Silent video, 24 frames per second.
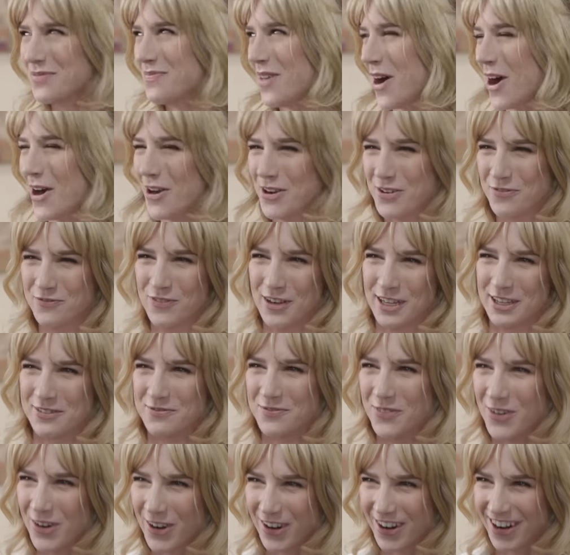tomorrow, you f***ing
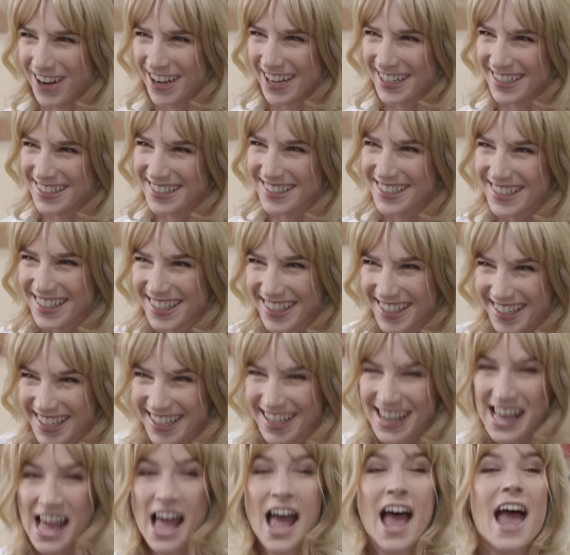moron.
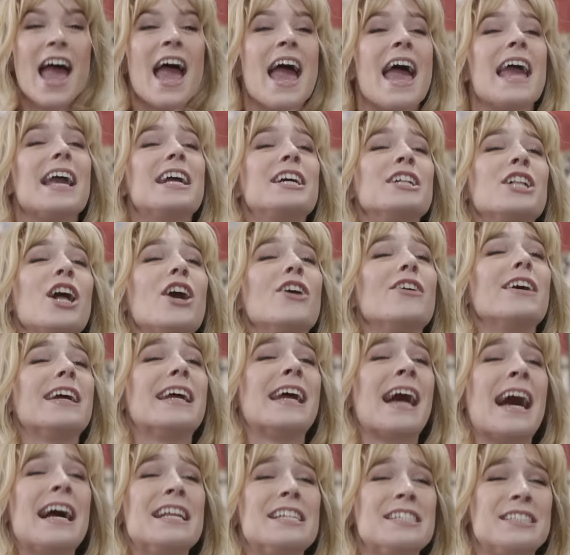Hey, Chloe,
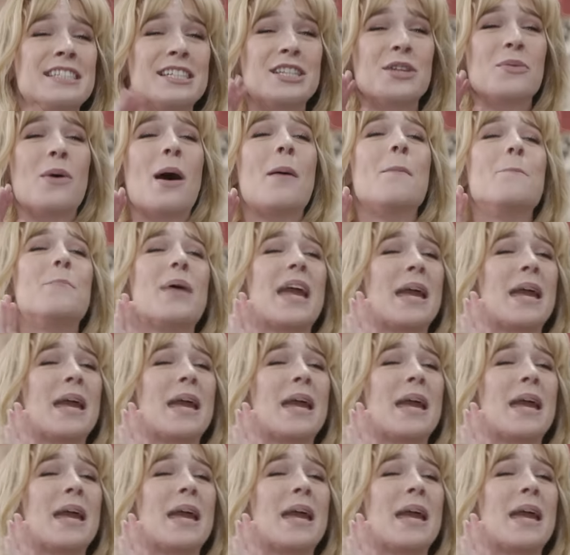I just did the what